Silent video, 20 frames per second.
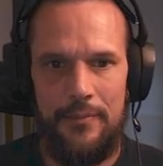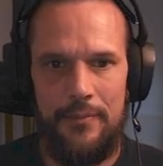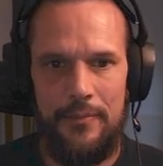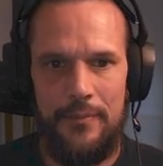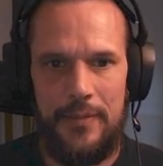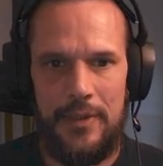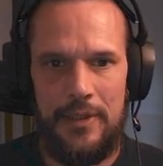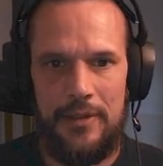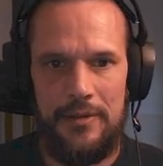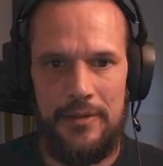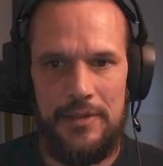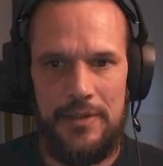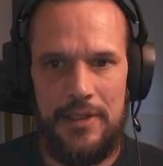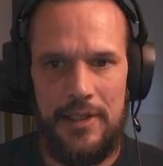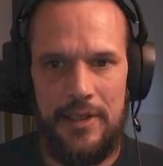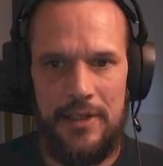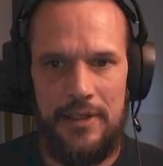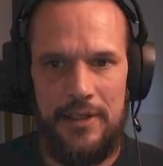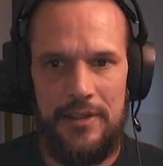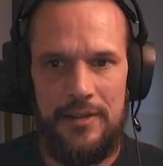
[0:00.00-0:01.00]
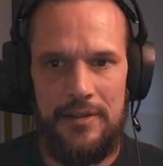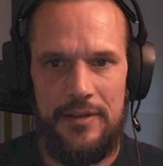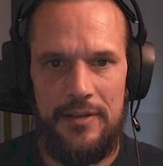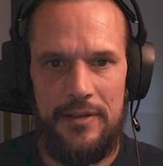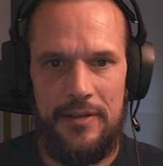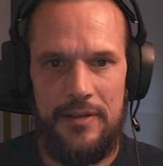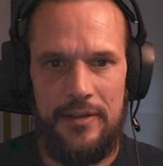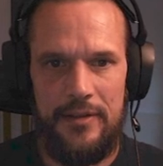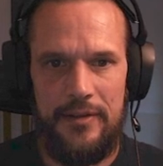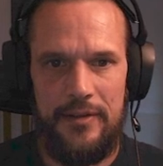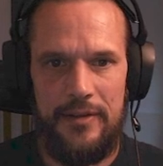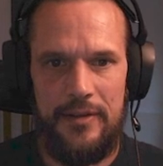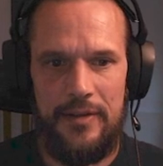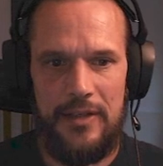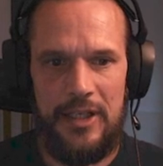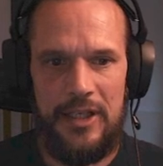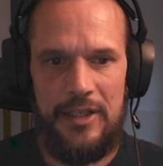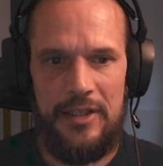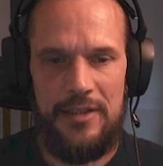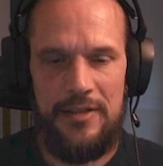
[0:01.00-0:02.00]
because yeah, I need an
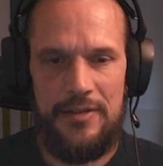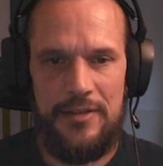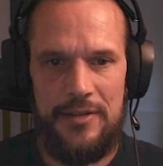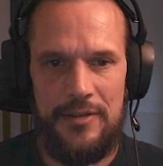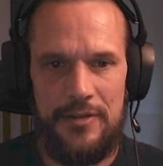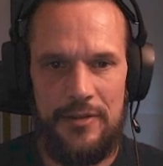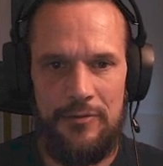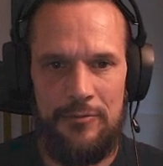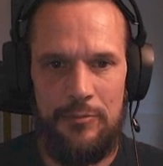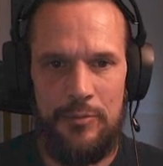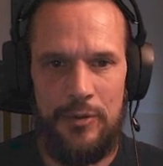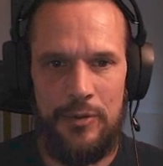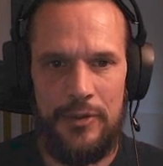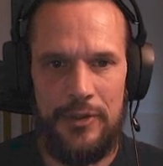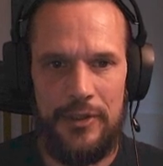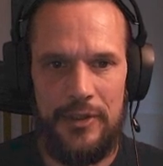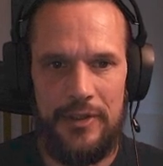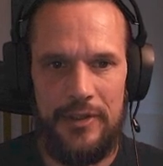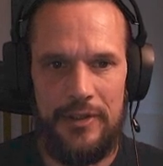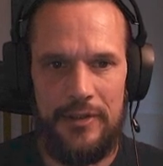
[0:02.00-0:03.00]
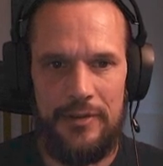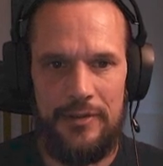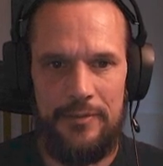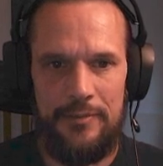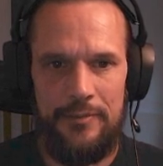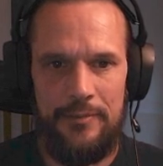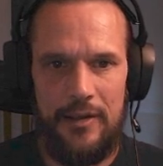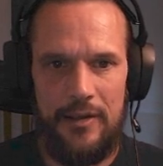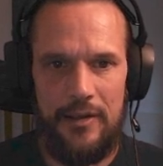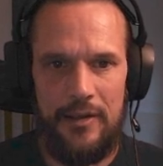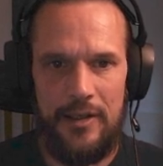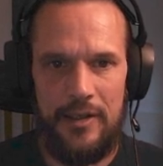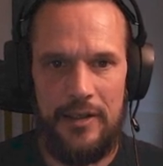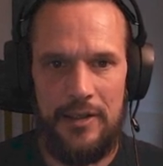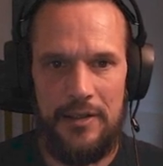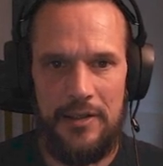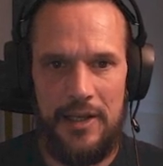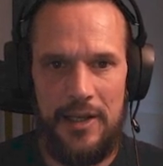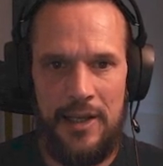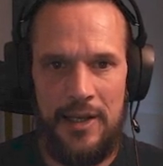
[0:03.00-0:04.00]
instance of board here. I
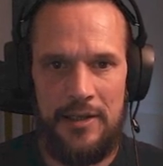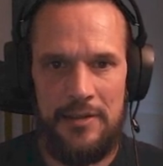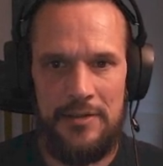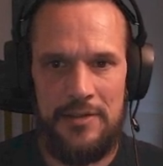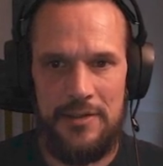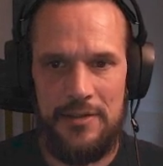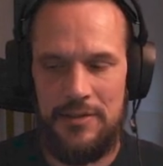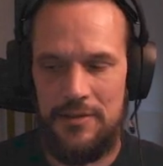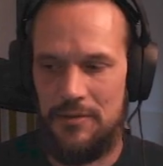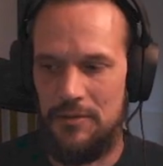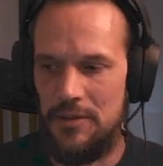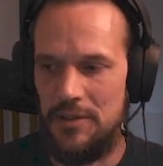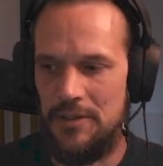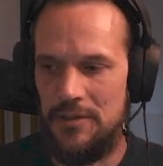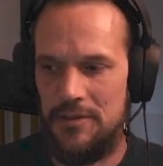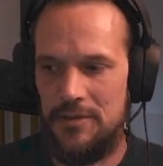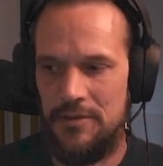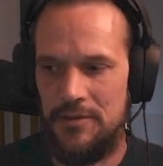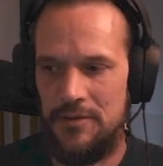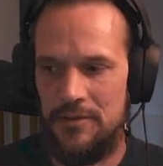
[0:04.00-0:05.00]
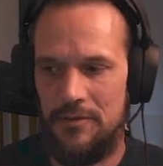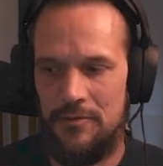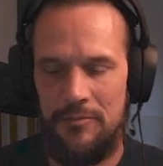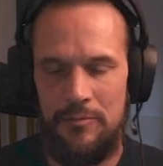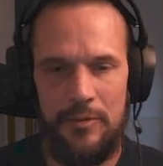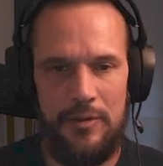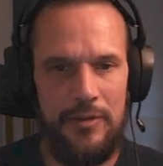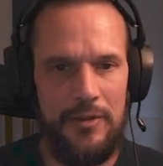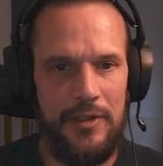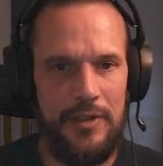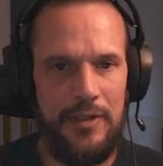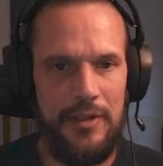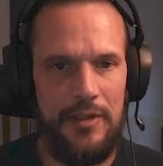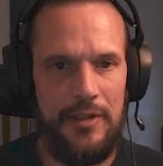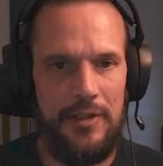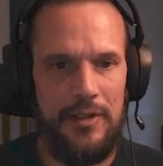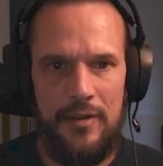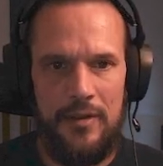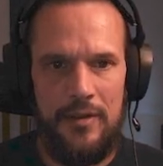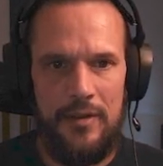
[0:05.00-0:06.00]
need access to the instance of board.
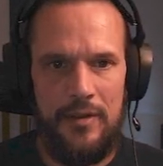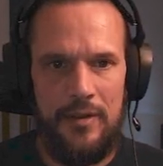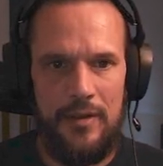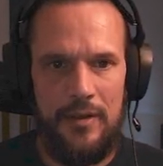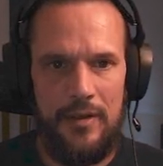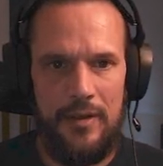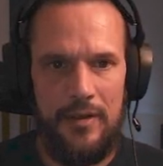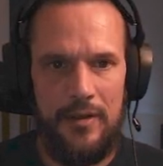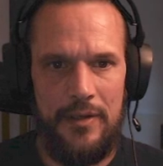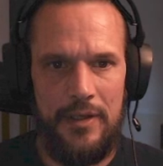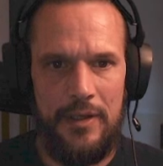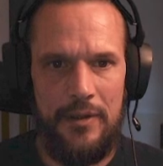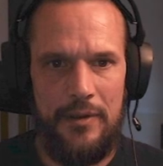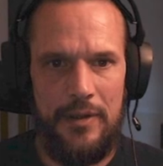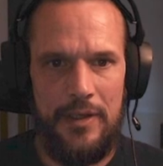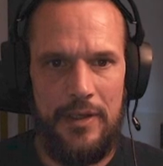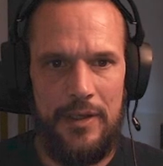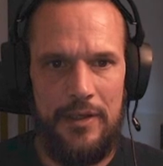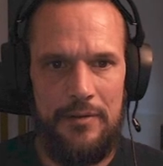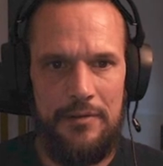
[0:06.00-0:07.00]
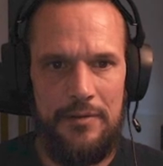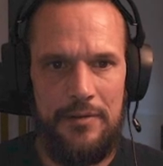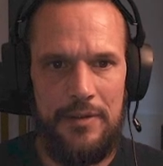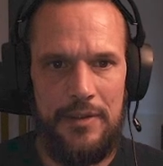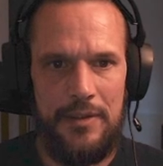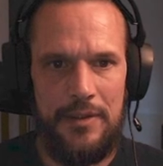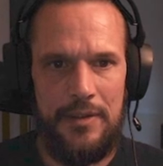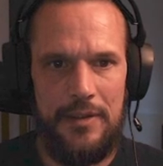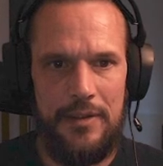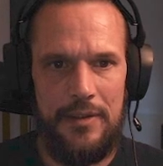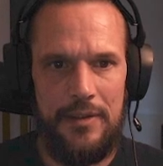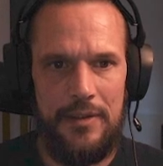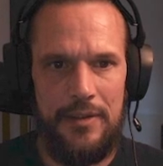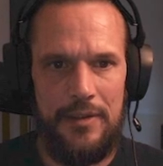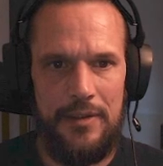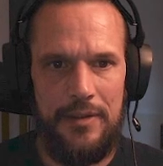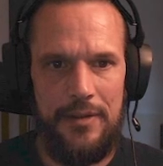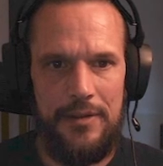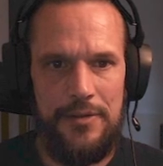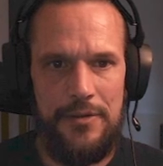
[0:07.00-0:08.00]
Now I have
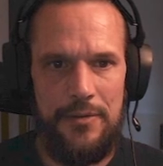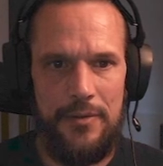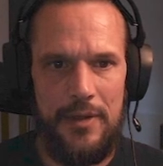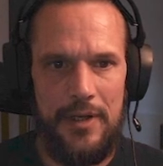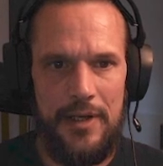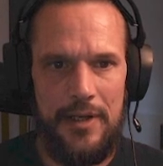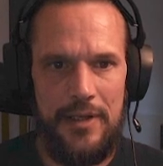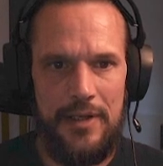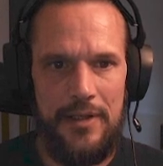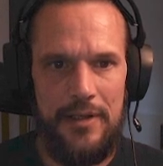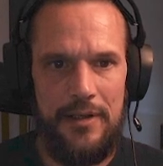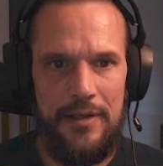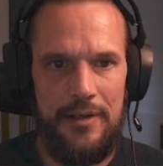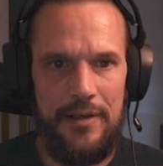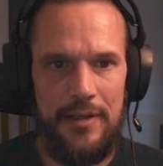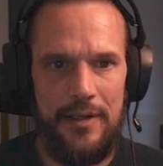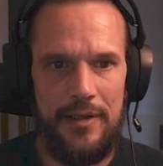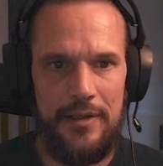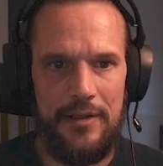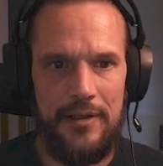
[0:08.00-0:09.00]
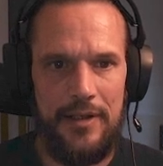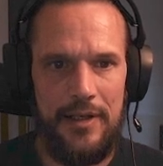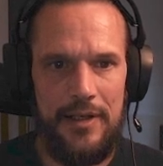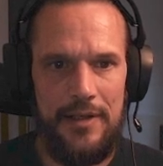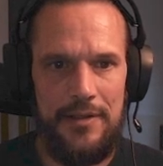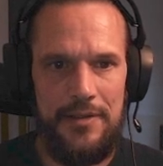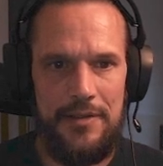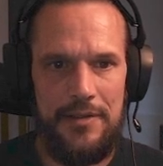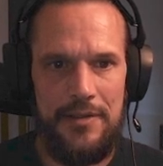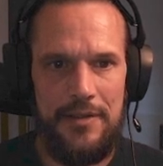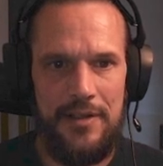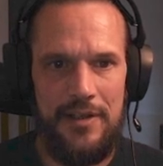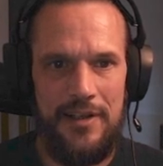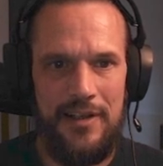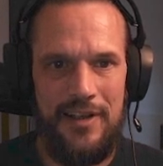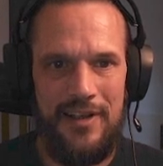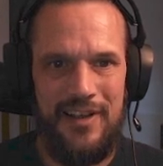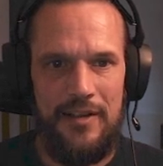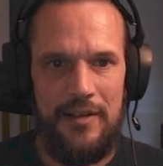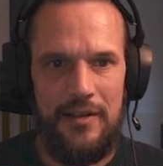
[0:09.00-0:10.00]
a try and catch
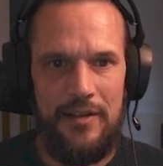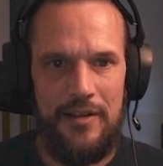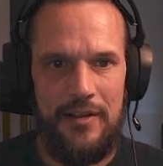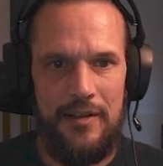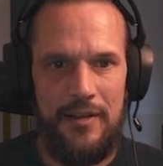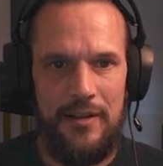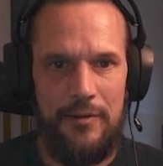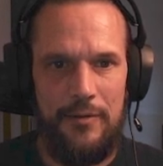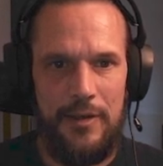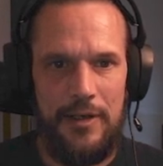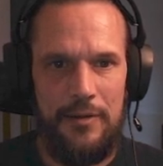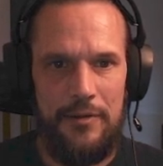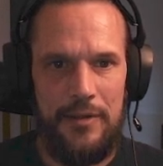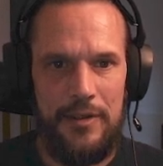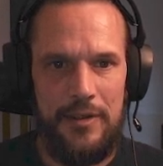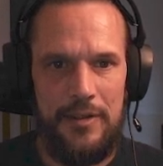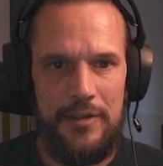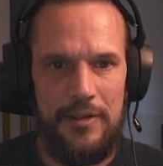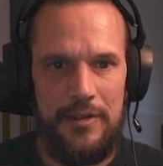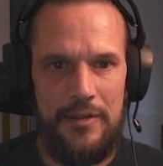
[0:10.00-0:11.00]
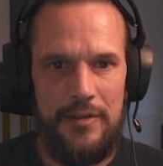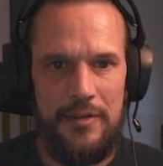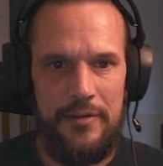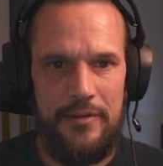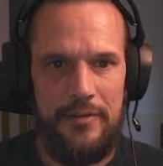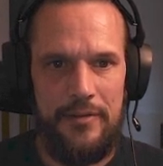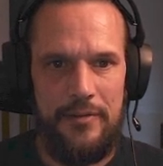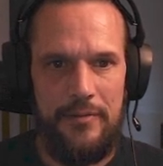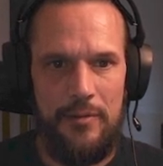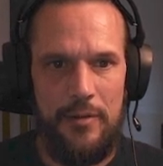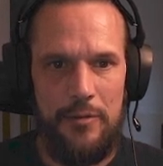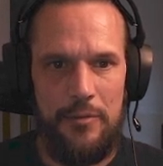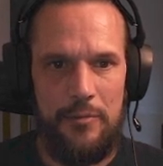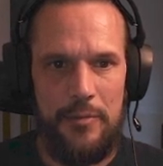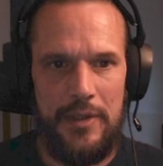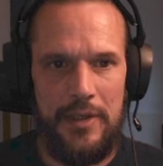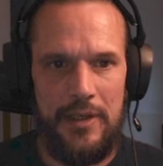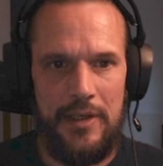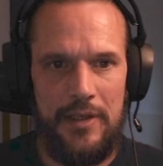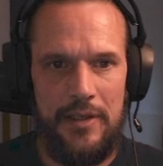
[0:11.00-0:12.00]
around it. It won't
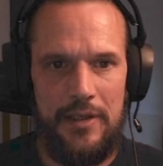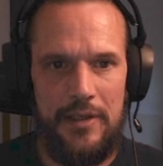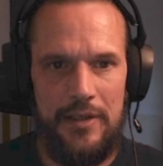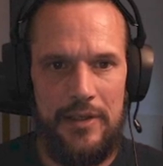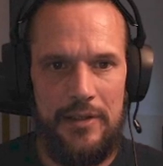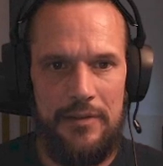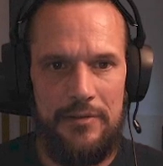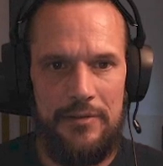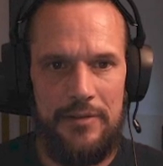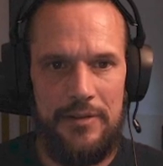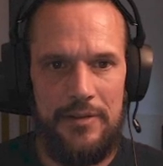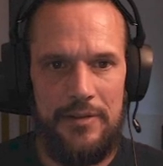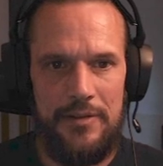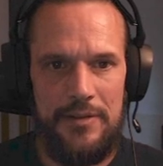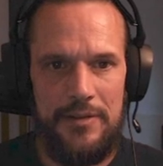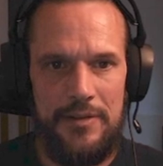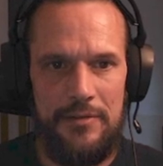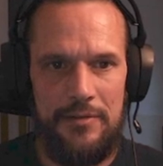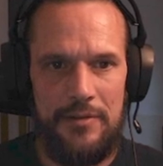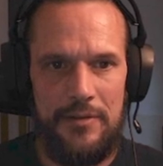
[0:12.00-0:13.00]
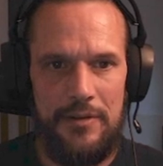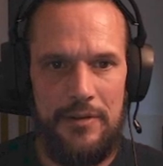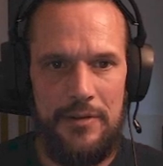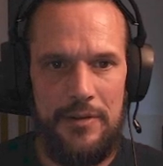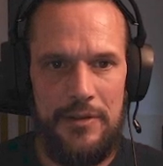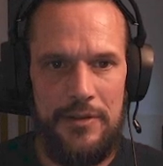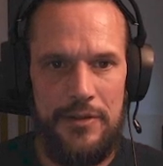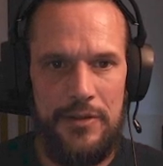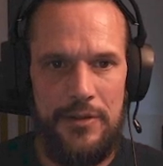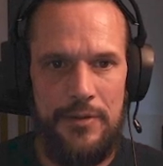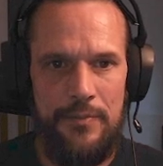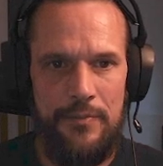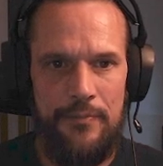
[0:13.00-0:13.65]
make any difference, of course.